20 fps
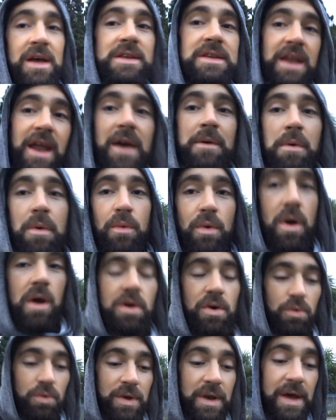Today I'm at
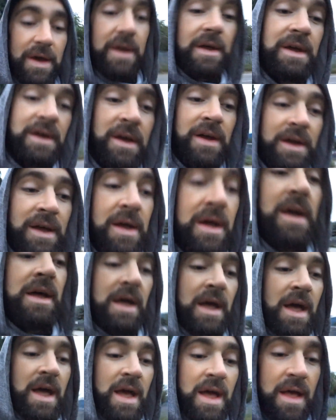work all day
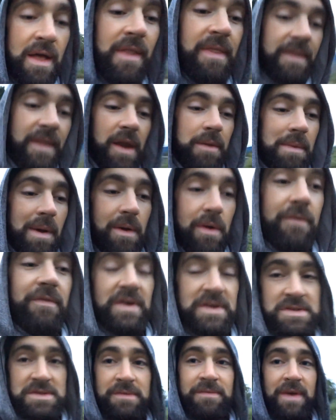and I'm out with
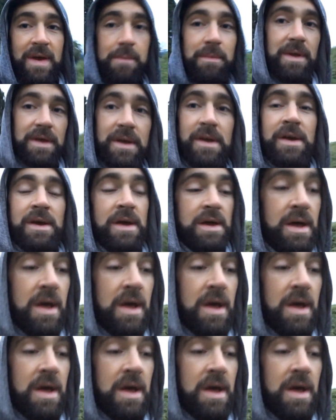friends and family.